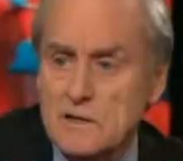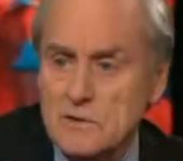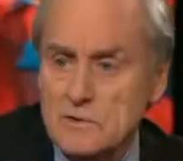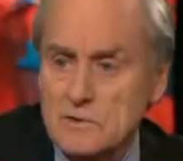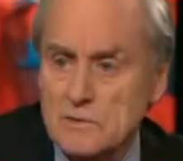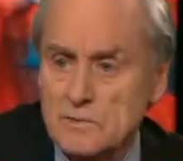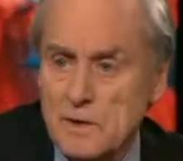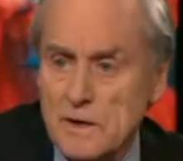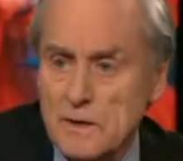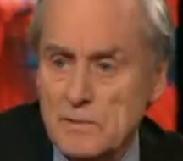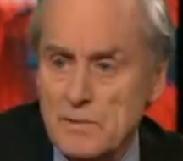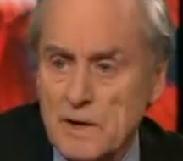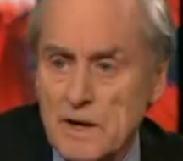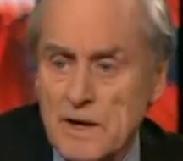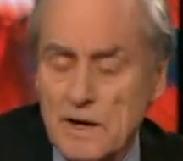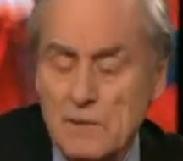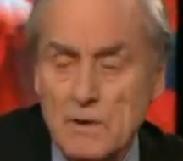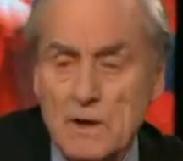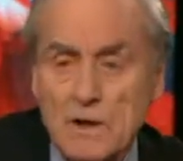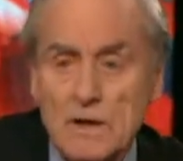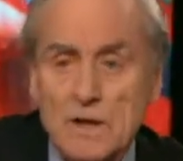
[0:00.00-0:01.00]
a newspaper
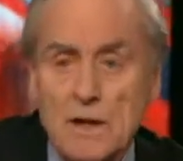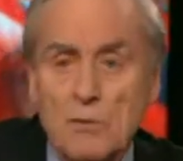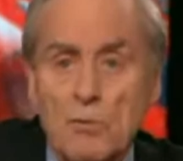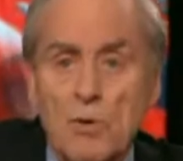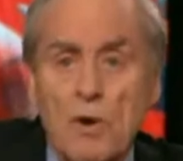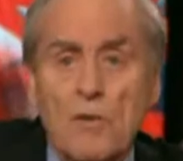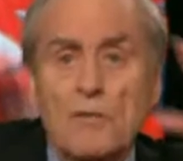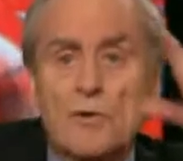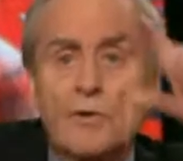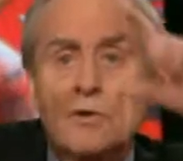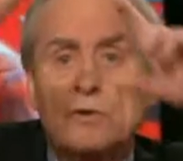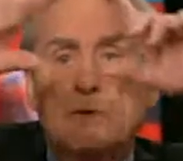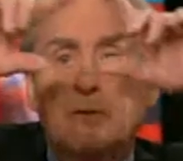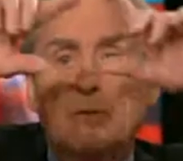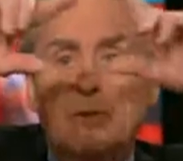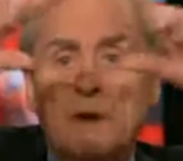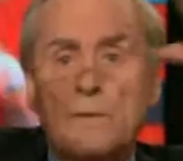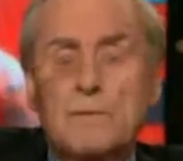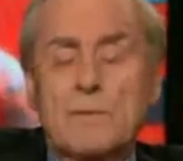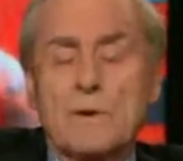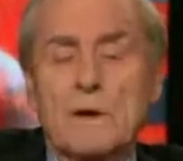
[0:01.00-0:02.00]
anywhere. What the
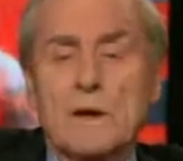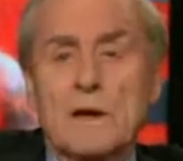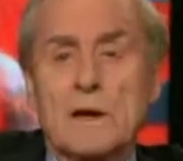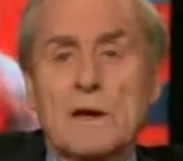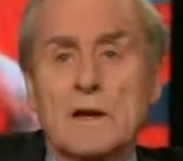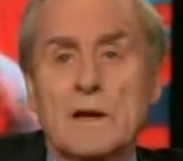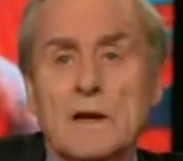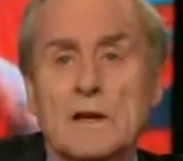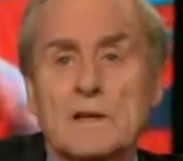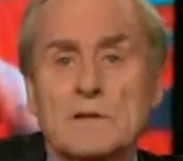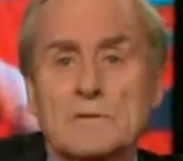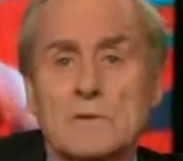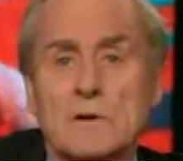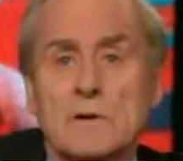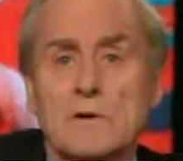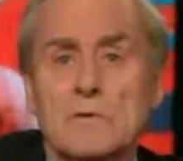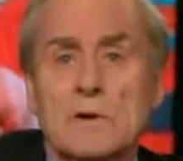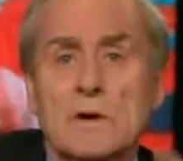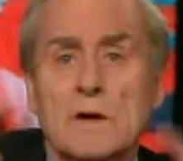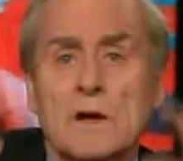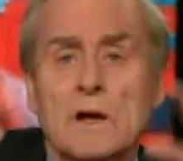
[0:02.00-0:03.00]
newspaper headlines
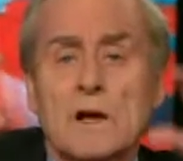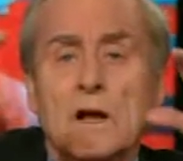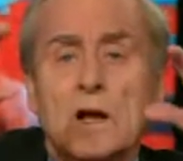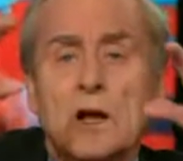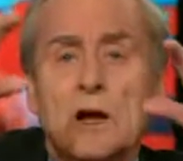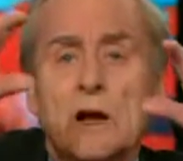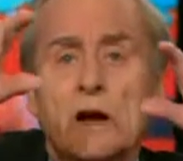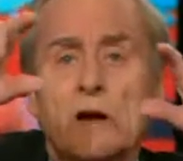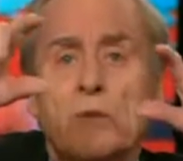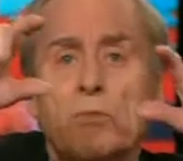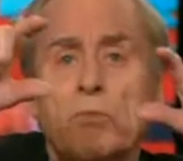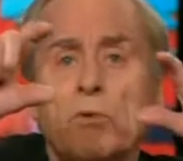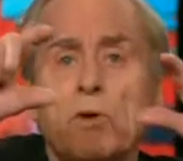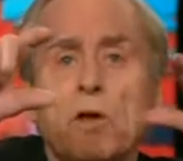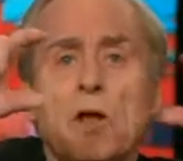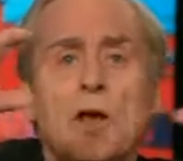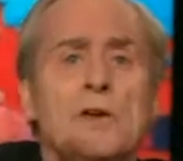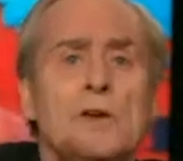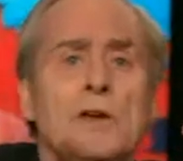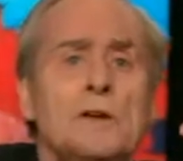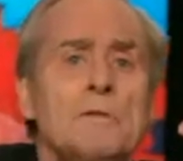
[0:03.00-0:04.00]
were
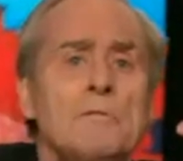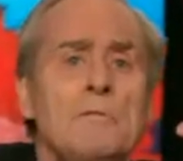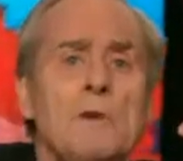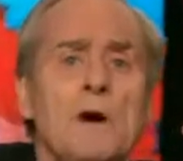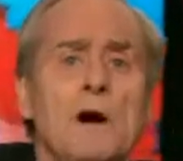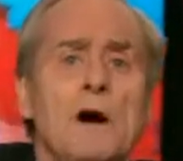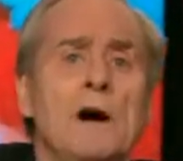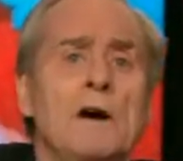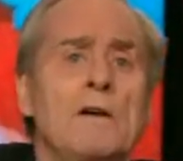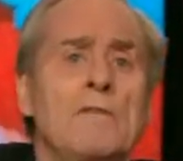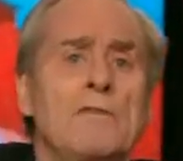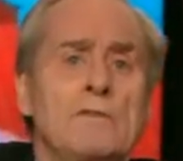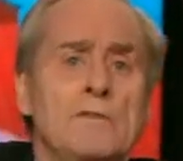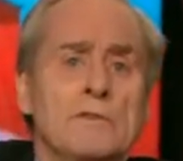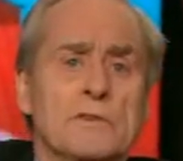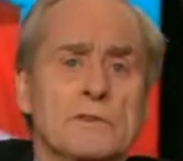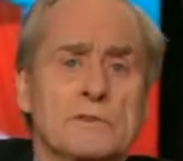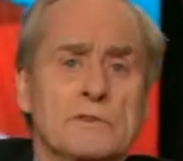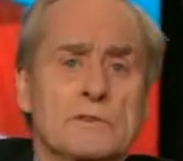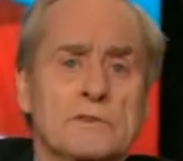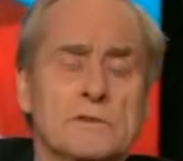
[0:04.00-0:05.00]
bloody
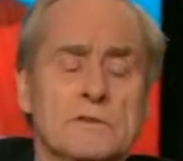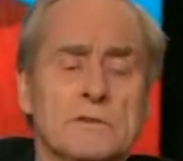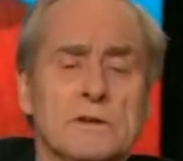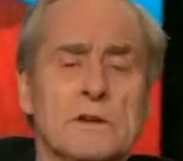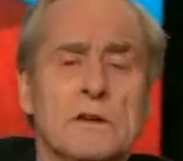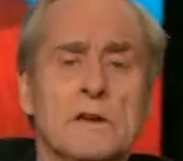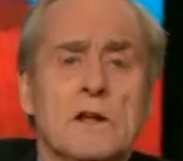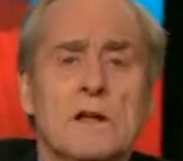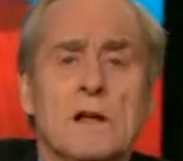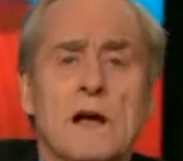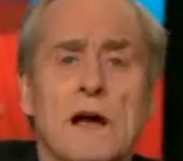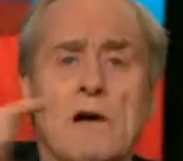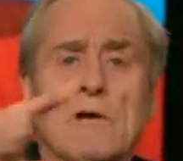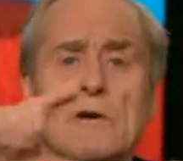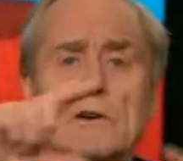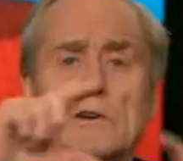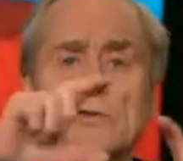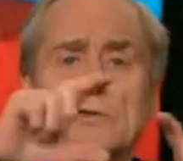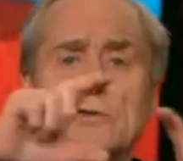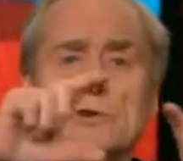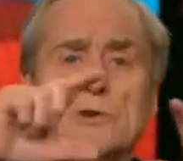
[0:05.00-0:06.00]
marvellous.
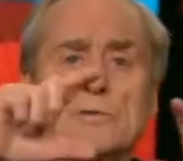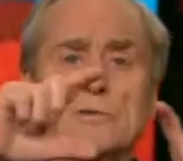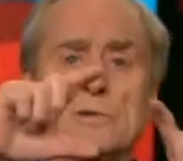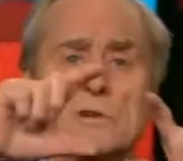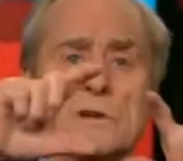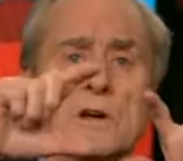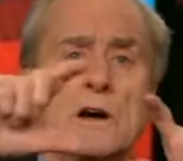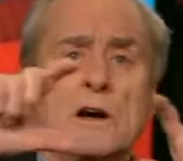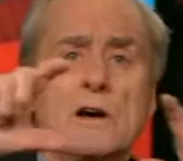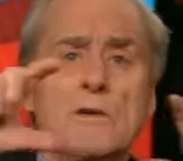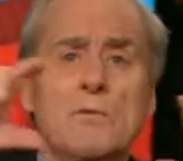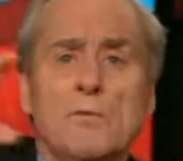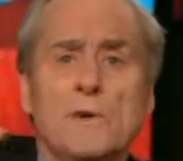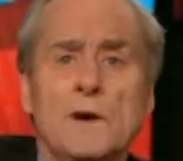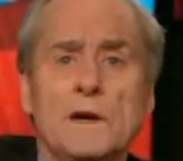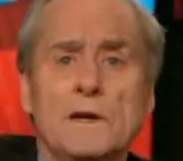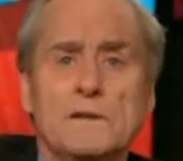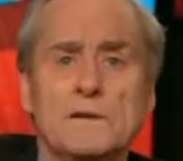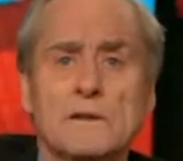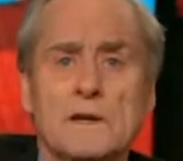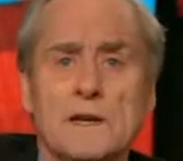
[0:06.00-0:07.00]
Our troops can't
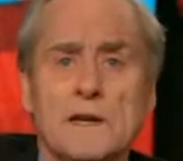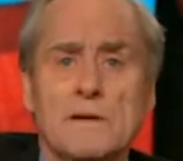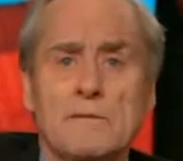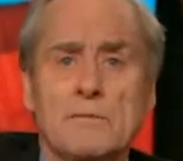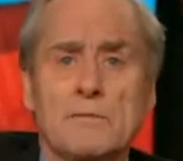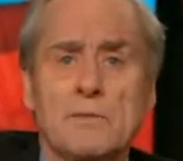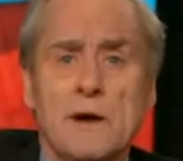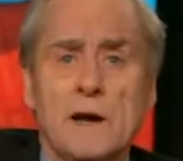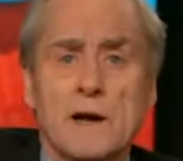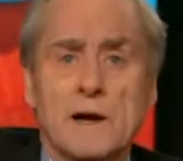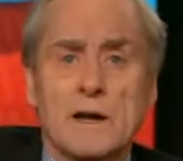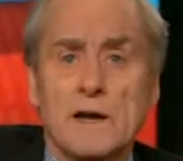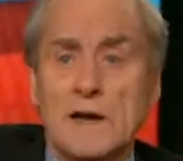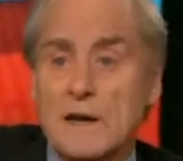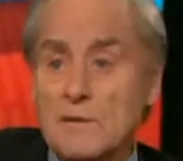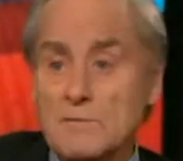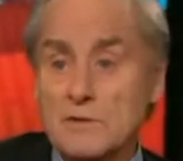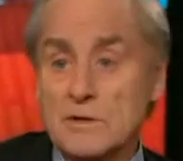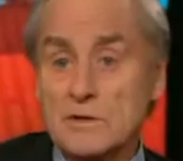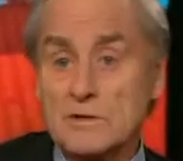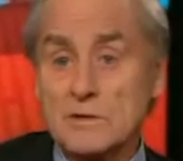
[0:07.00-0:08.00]
wait to get back.
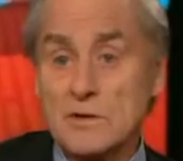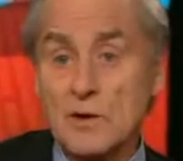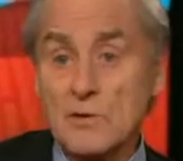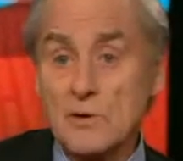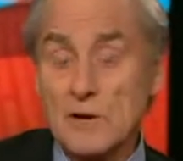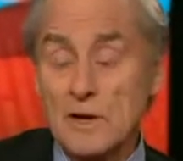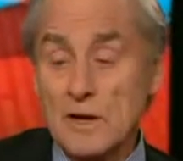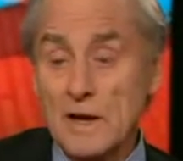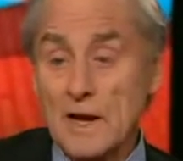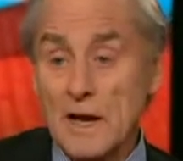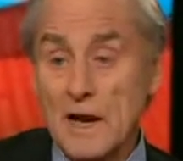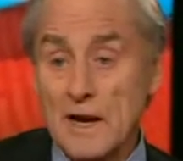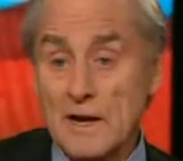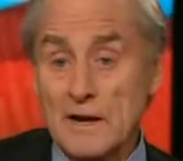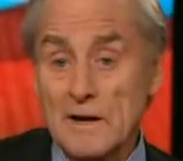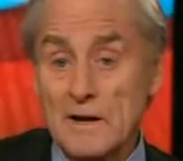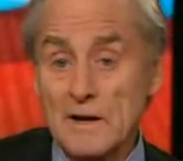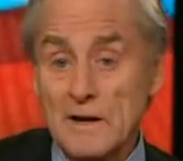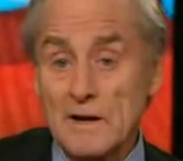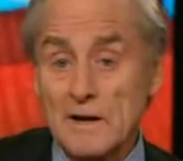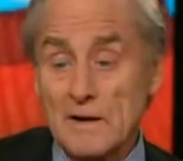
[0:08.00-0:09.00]
It was a total lie.
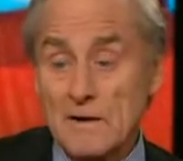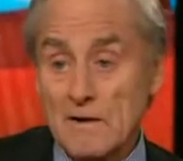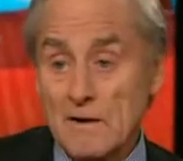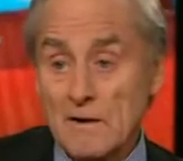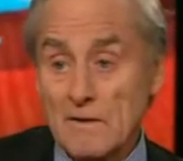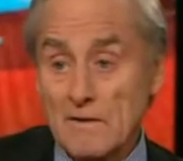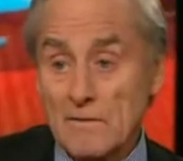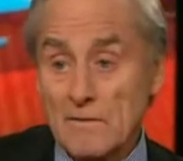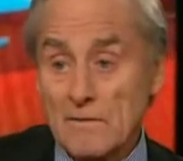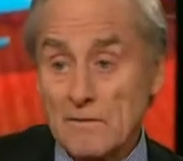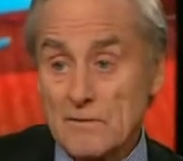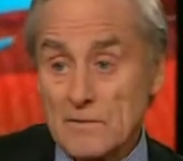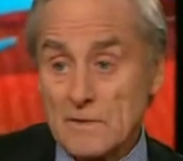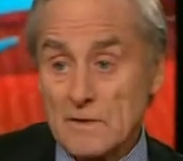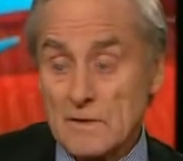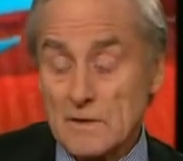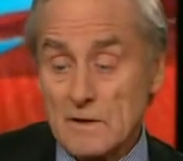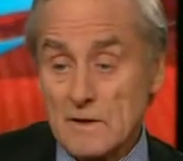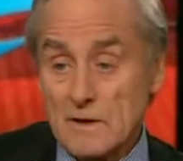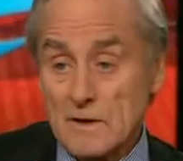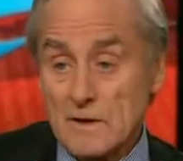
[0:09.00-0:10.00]
And it was a
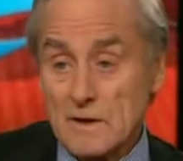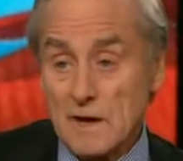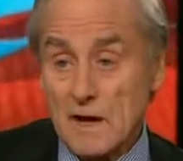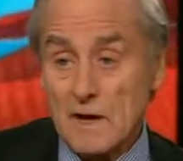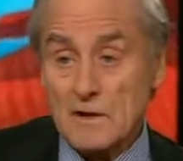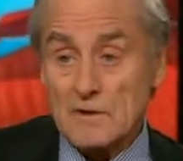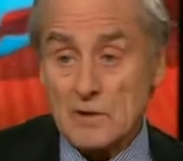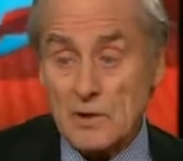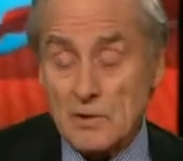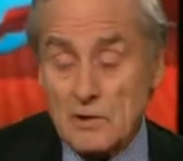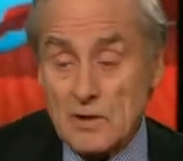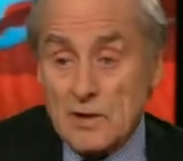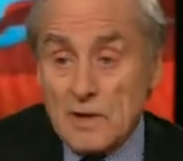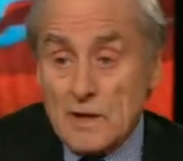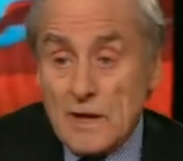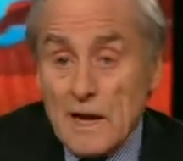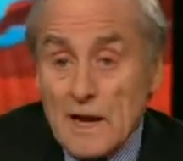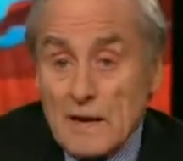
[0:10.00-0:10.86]
lie and a